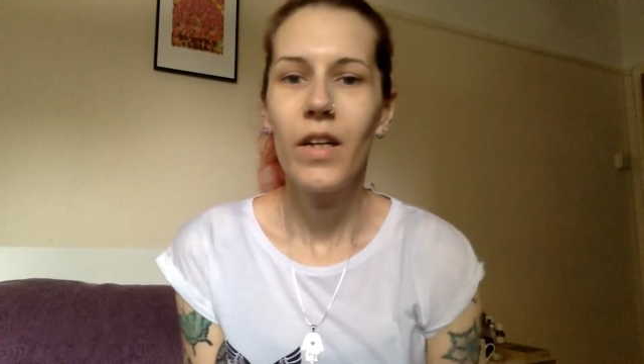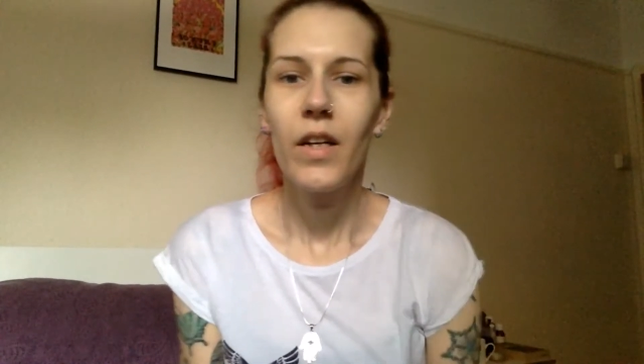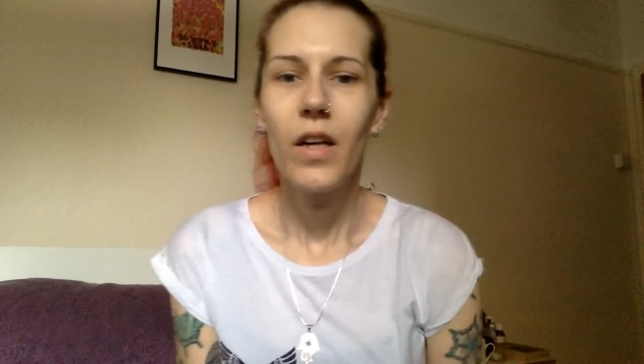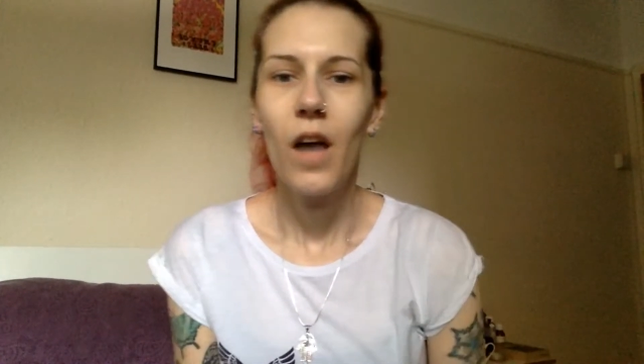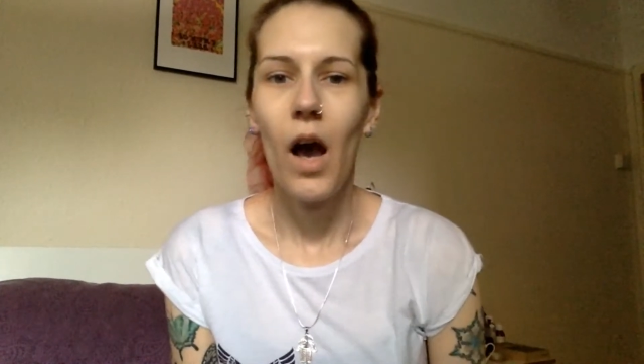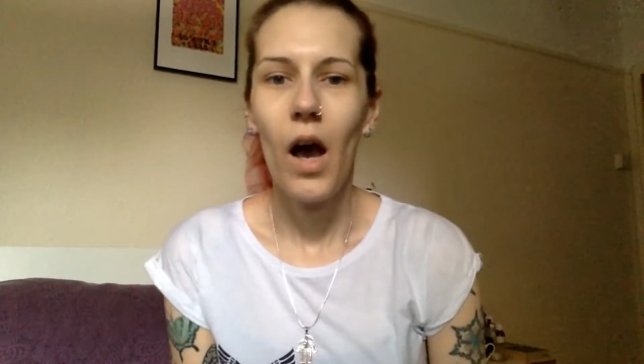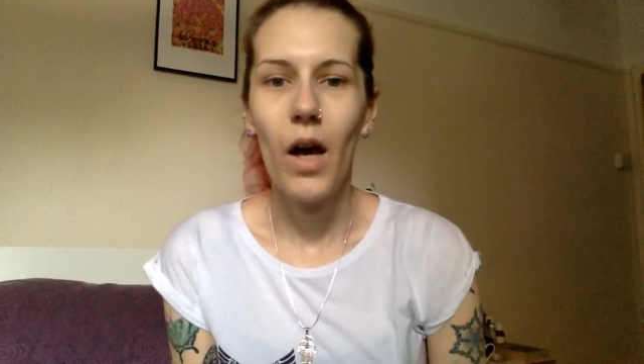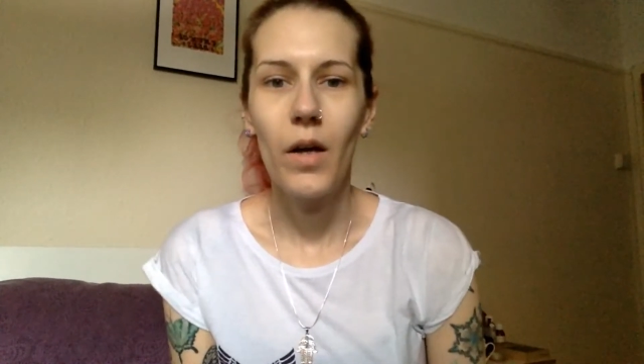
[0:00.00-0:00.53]

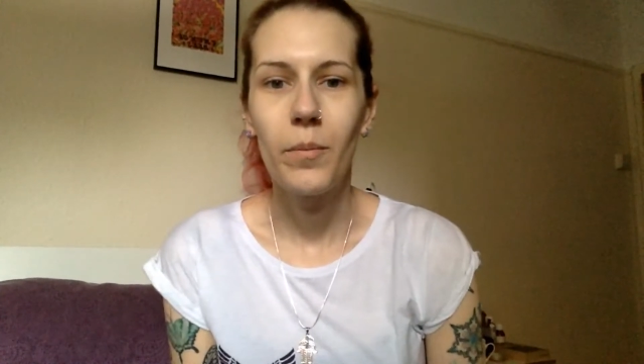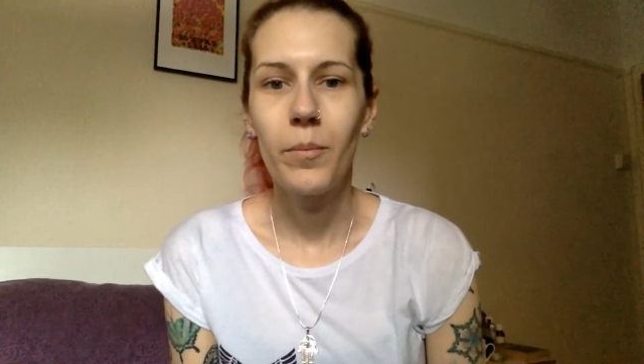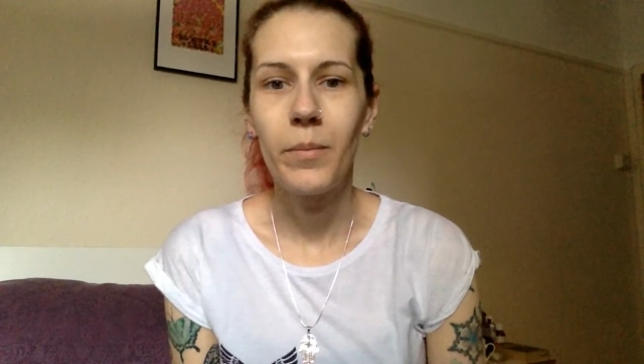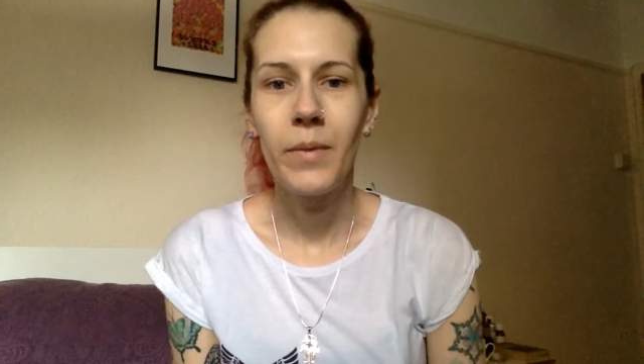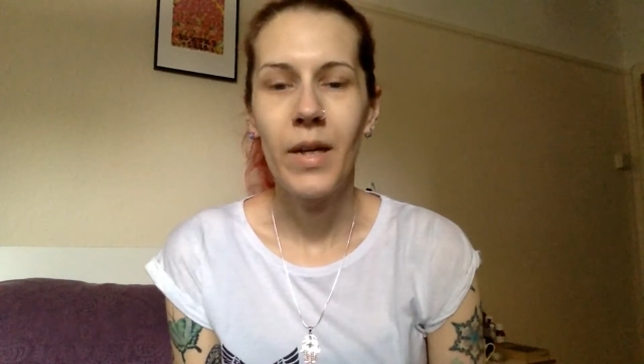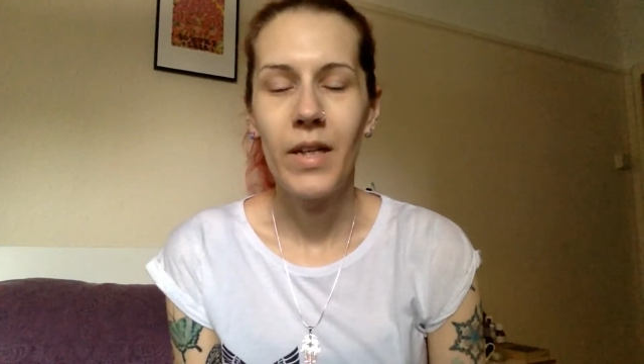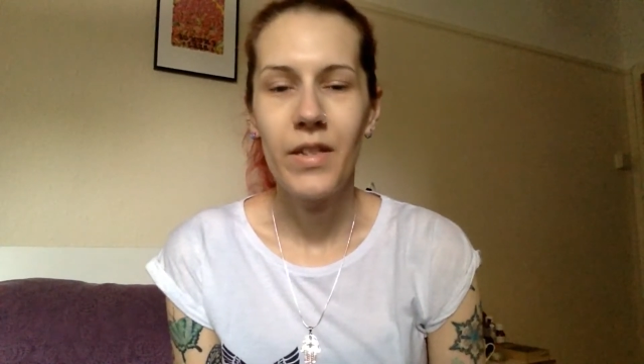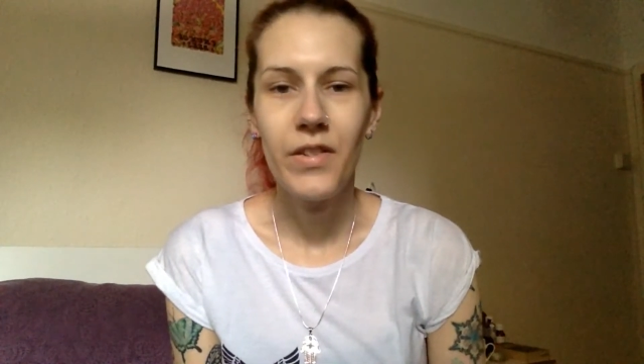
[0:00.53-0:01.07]

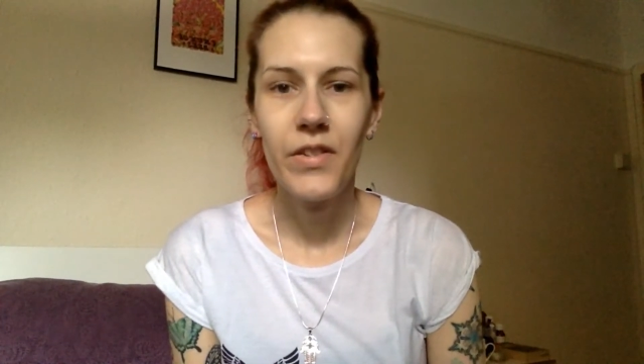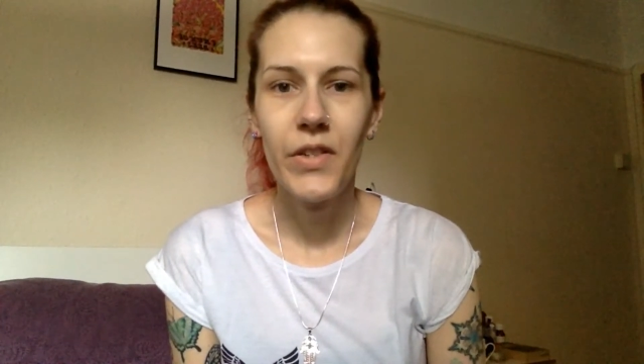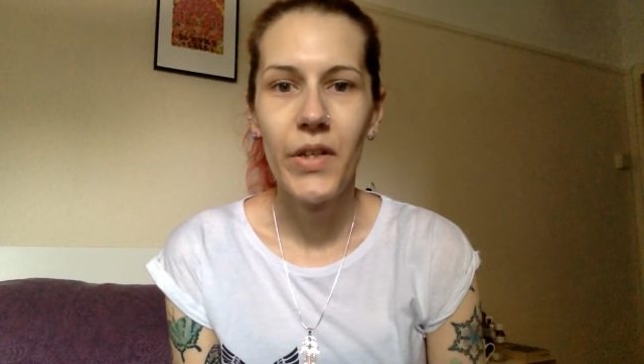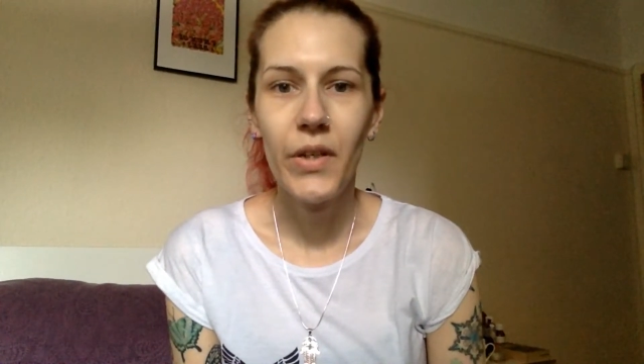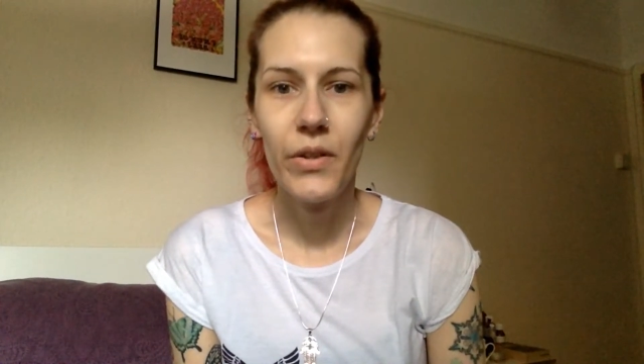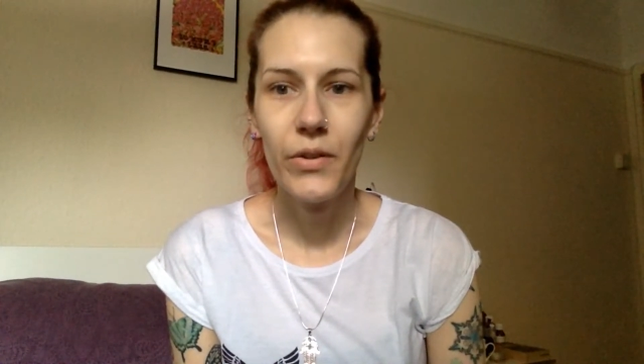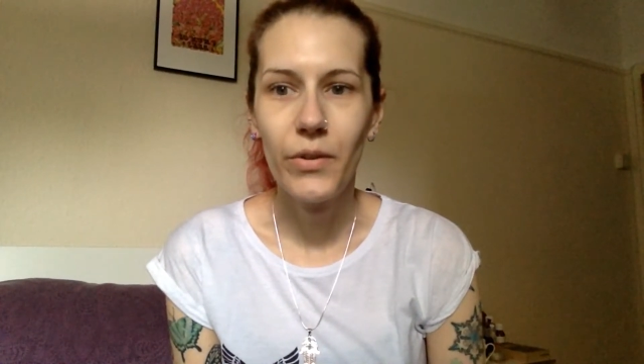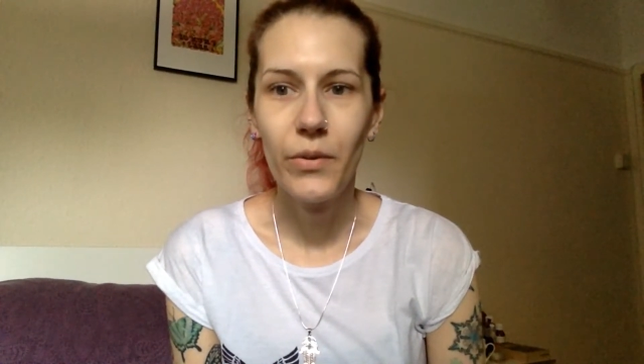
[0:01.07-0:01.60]

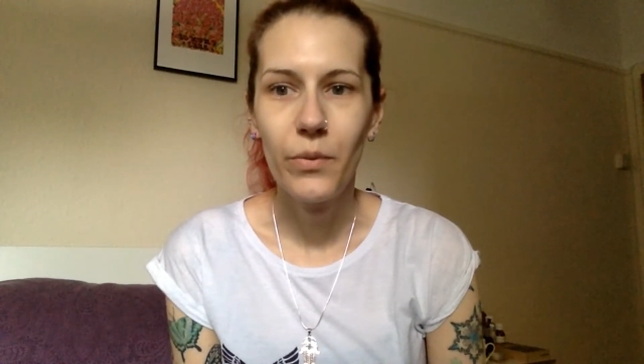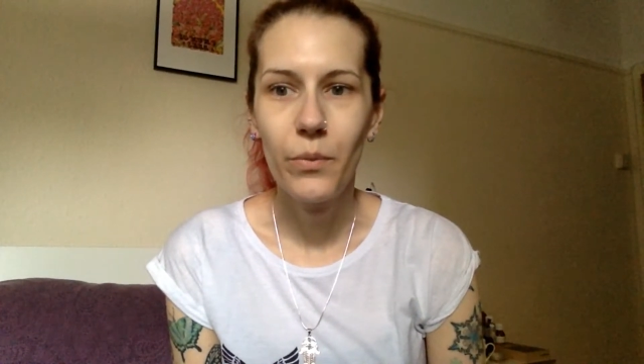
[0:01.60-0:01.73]
until